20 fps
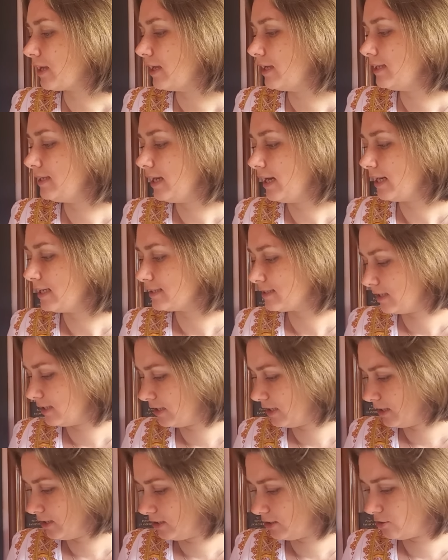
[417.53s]
Yeah, then
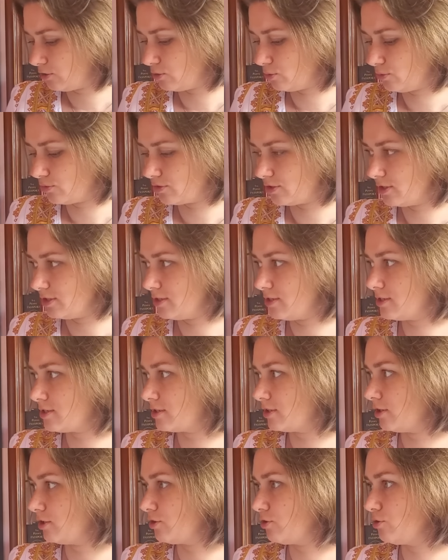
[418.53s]
I took this
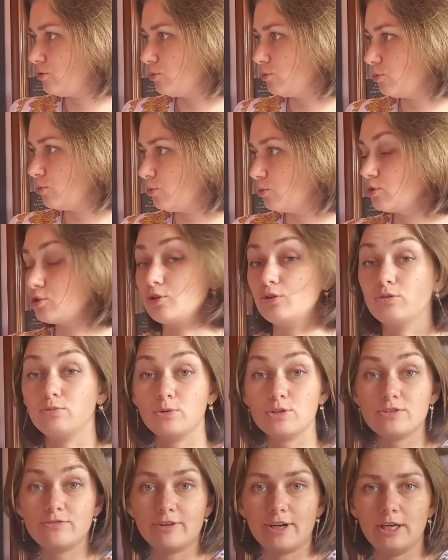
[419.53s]
to, so it
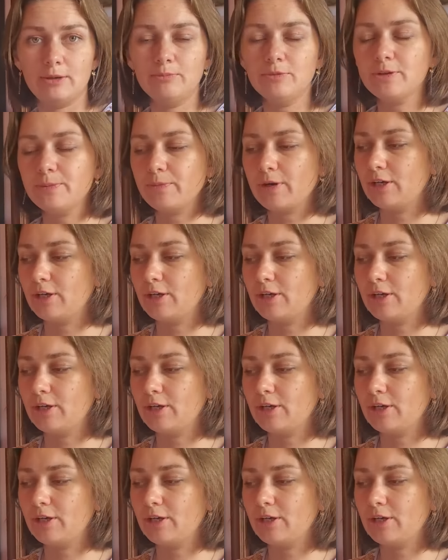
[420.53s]
was framed.